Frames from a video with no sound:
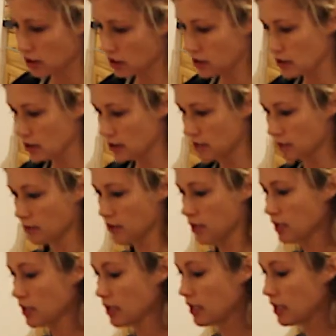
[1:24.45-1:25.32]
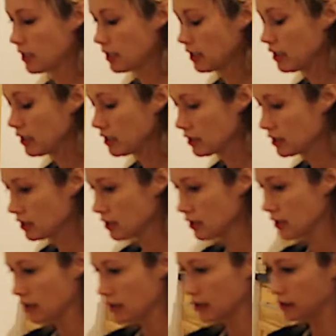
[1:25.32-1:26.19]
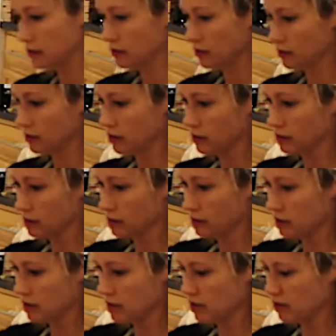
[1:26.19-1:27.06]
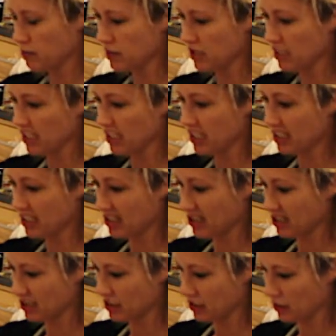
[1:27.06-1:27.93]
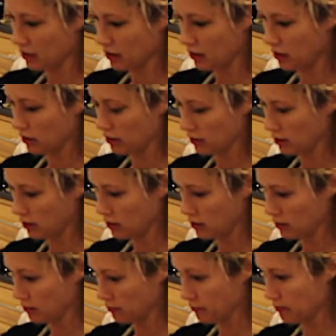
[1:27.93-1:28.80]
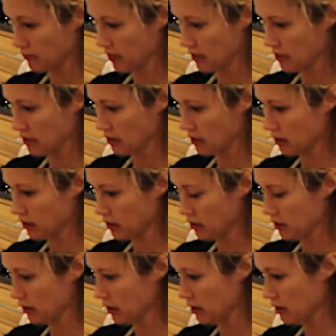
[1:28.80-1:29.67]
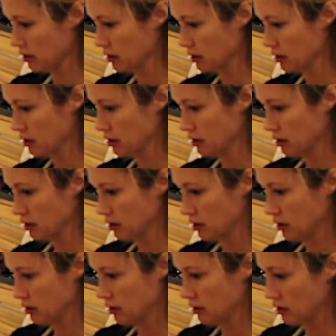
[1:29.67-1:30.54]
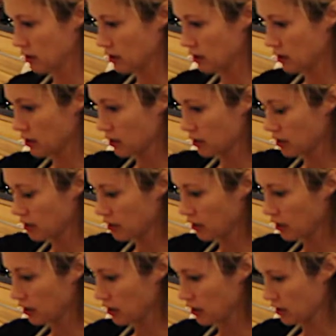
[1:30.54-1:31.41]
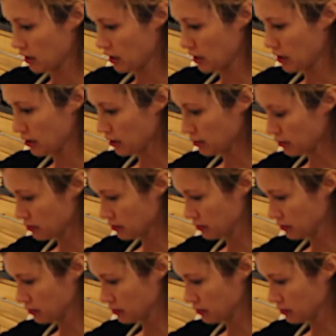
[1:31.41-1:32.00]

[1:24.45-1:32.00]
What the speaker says: Same with the honey, because you want to get it all basically in there.